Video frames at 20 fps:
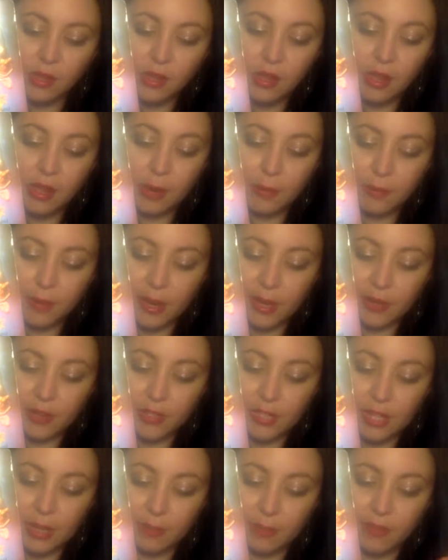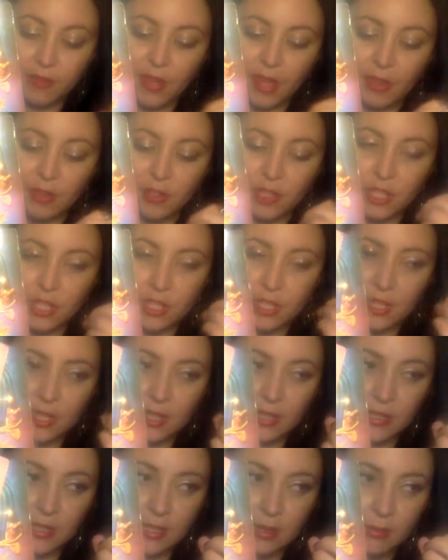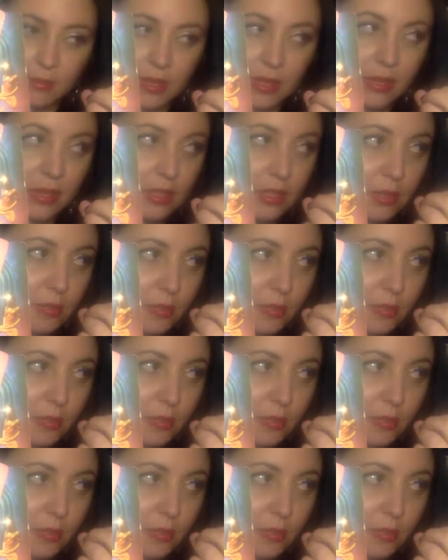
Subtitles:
a brighter type of energy and something that's